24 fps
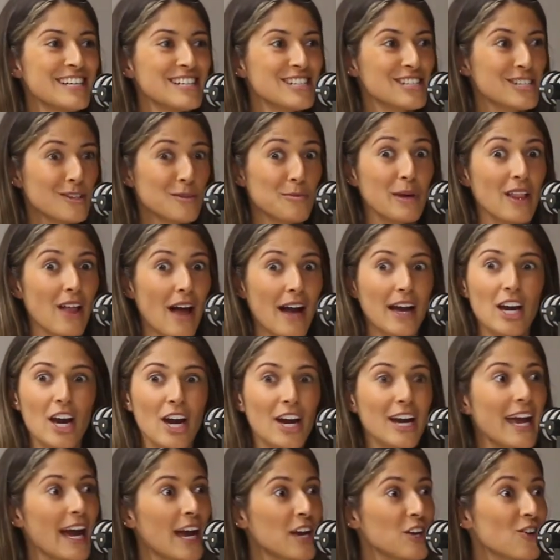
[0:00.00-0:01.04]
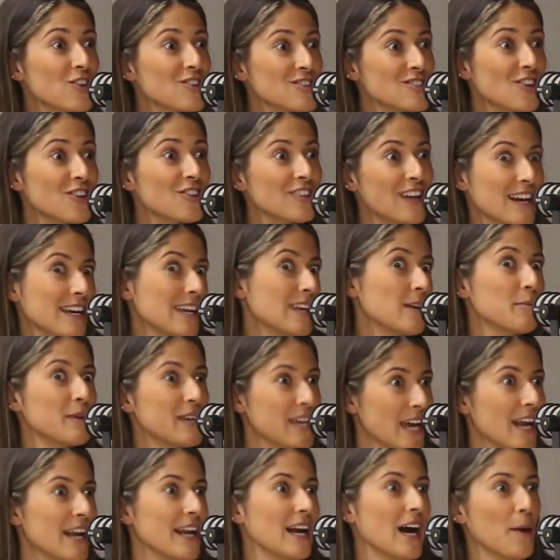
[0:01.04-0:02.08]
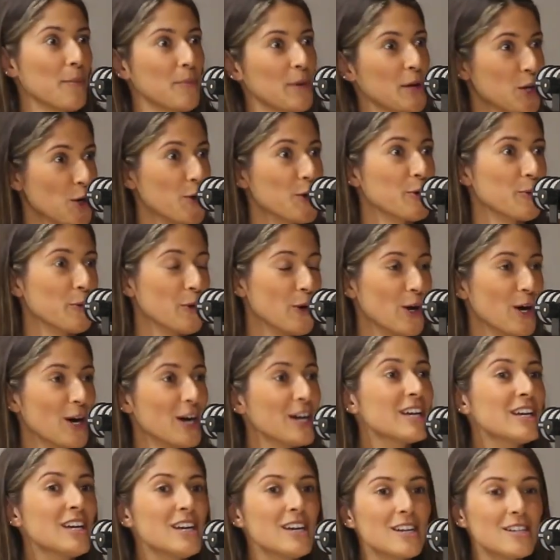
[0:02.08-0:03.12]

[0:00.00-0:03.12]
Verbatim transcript: to be like, okay, you're so lucky to be getting up and going to work.